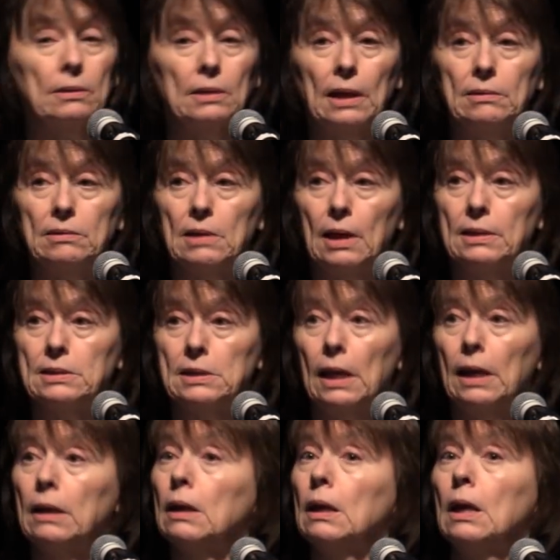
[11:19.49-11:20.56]
I, I
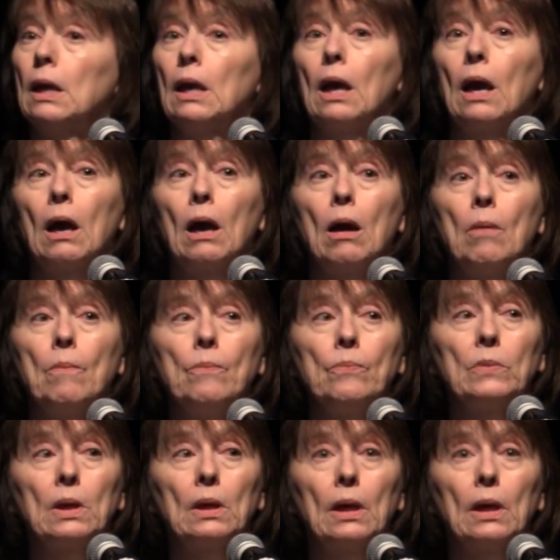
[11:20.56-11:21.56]
say um,